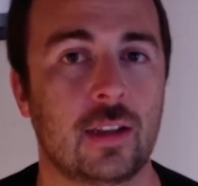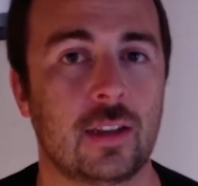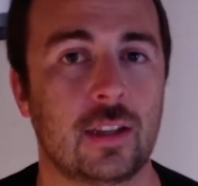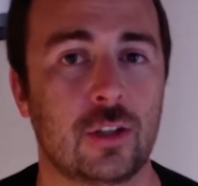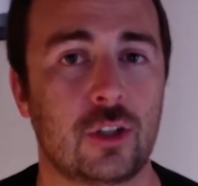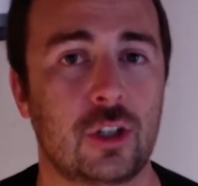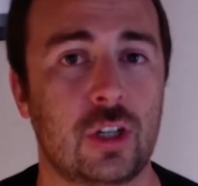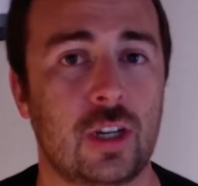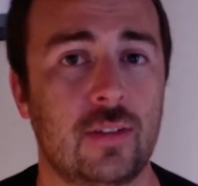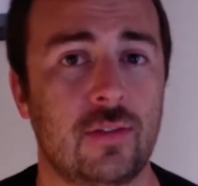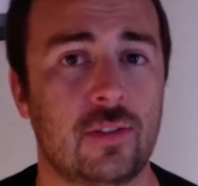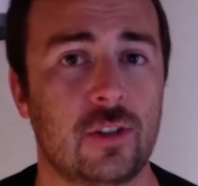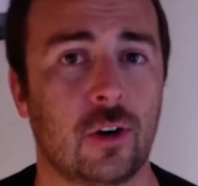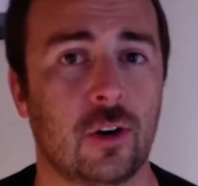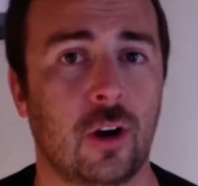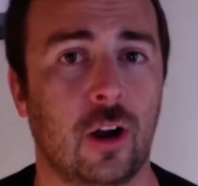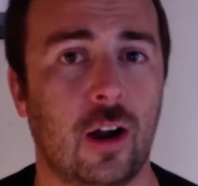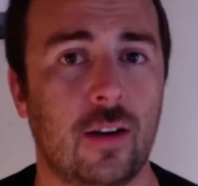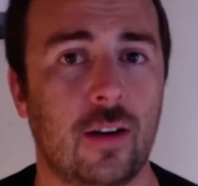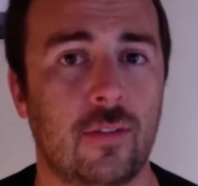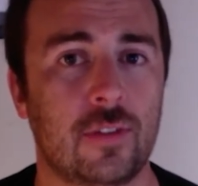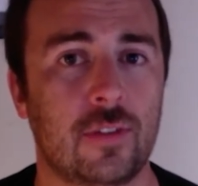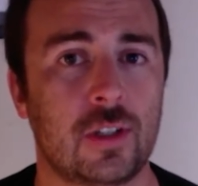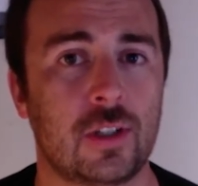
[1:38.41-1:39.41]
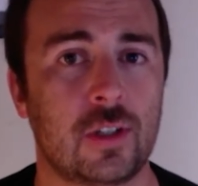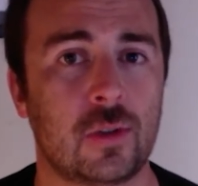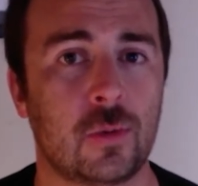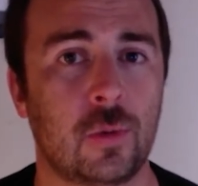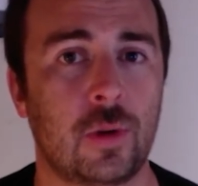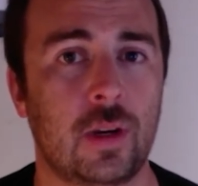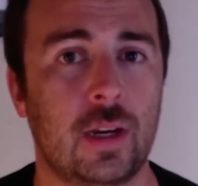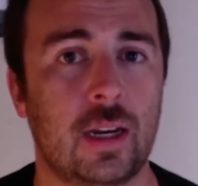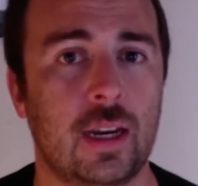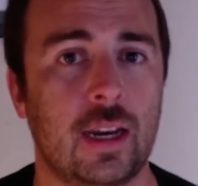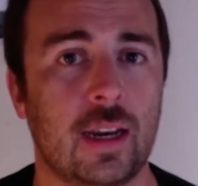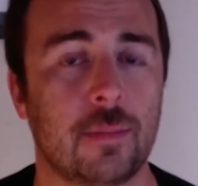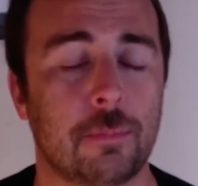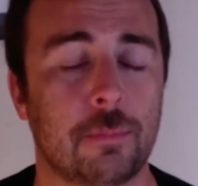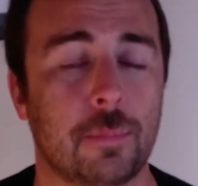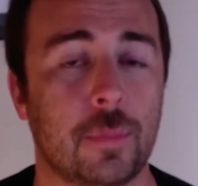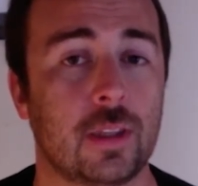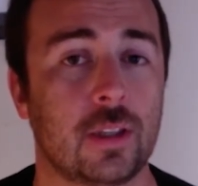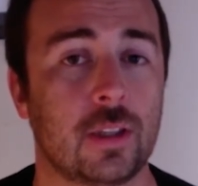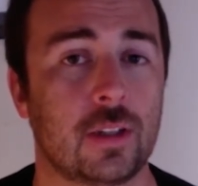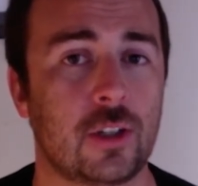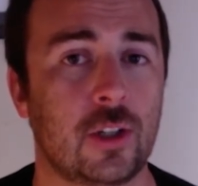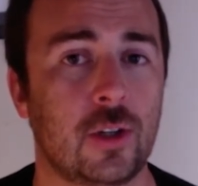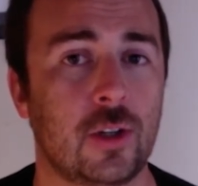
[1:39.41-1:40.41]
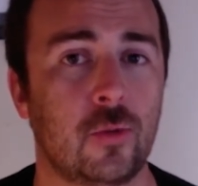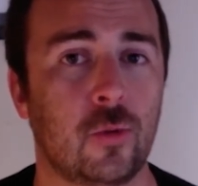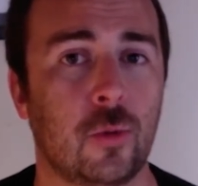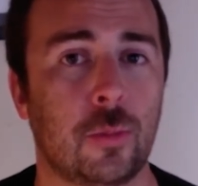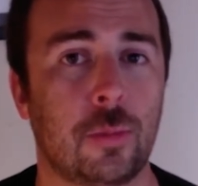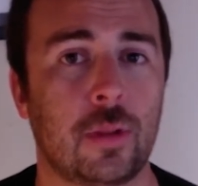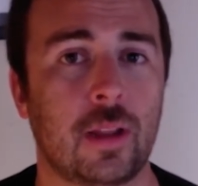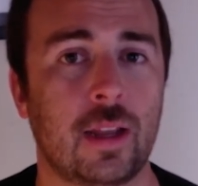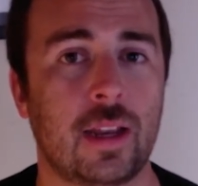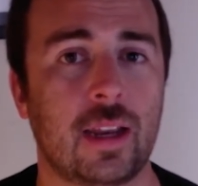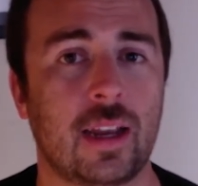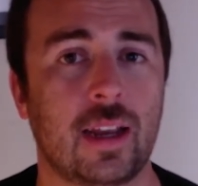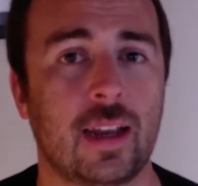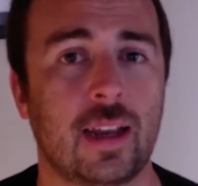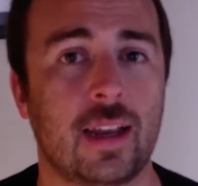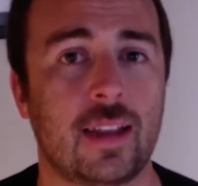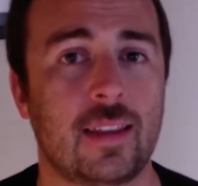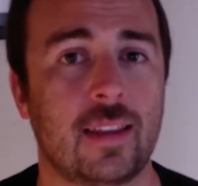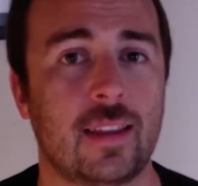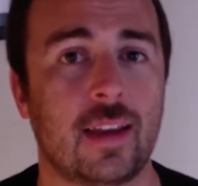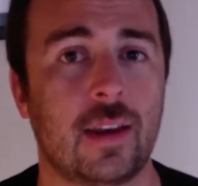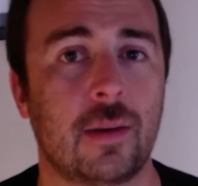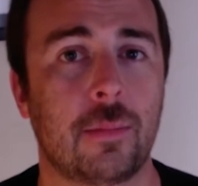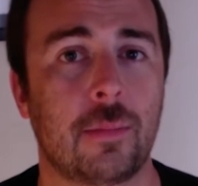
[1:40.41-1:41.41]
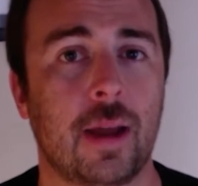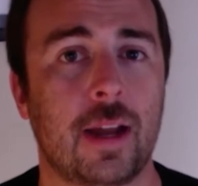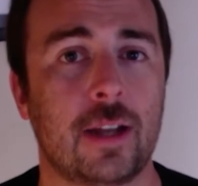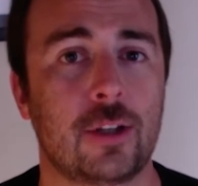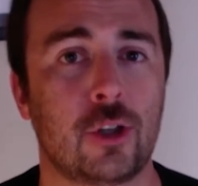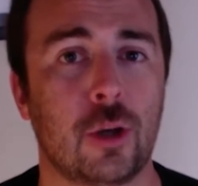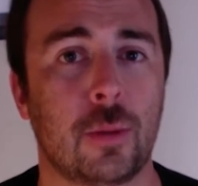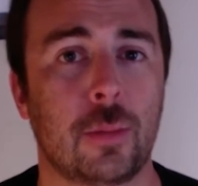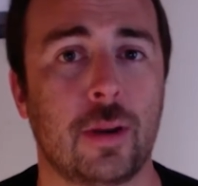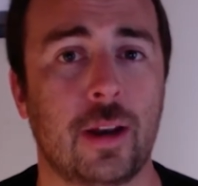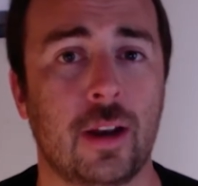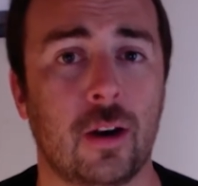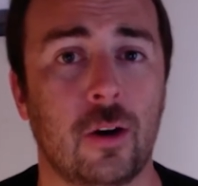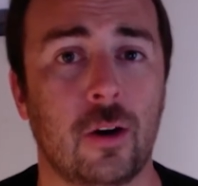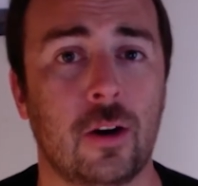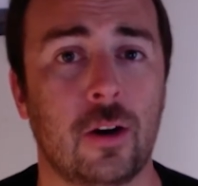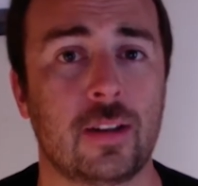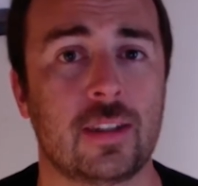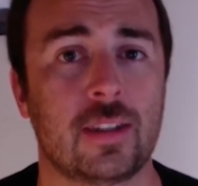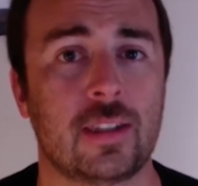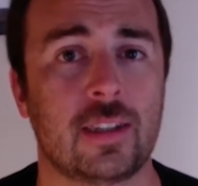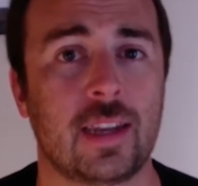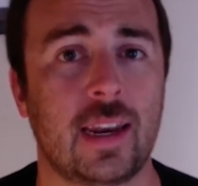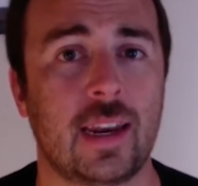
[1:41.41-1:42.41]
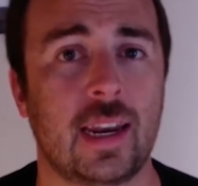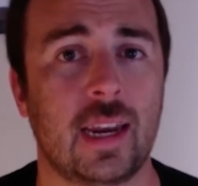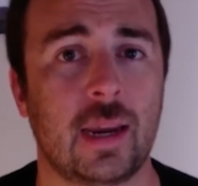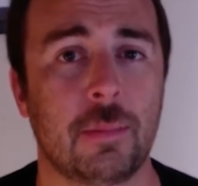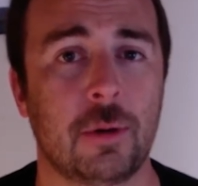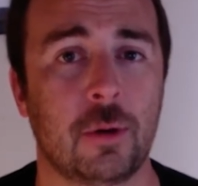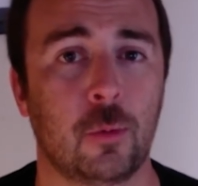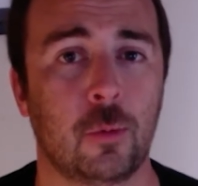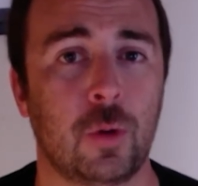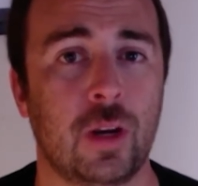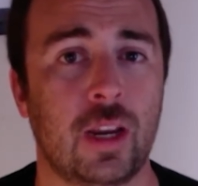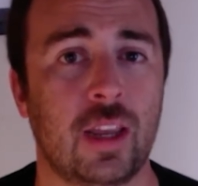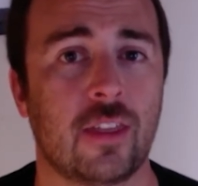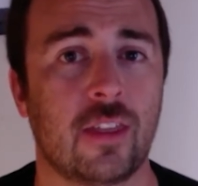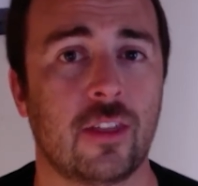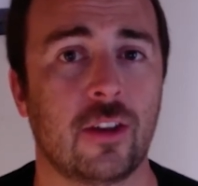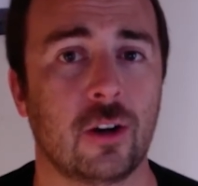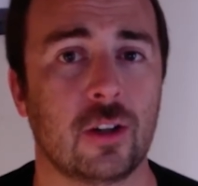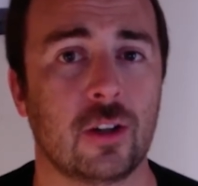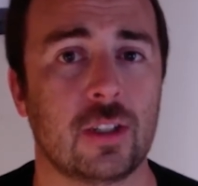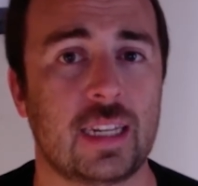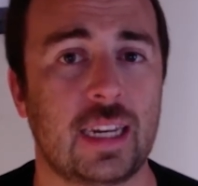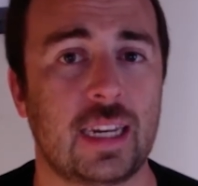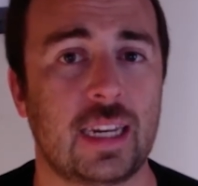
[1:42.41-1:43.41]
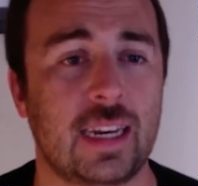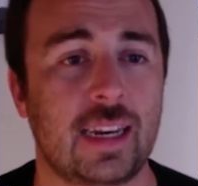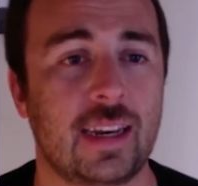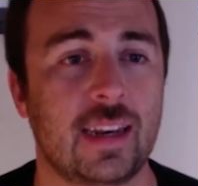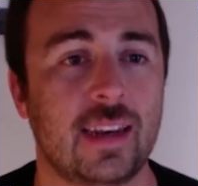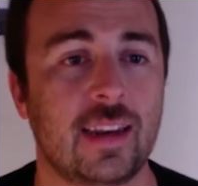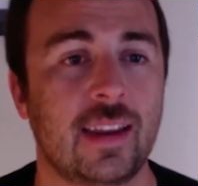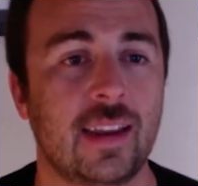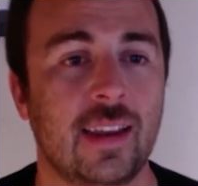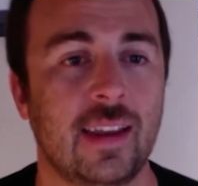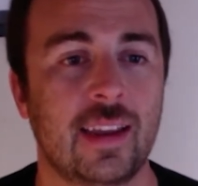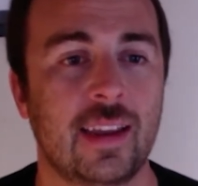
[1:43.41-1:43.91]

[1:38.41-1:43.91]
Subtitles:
The Chiefs are off this week, but the two will play a head-to-head matchup at Arrowhead Stadium in Week 13.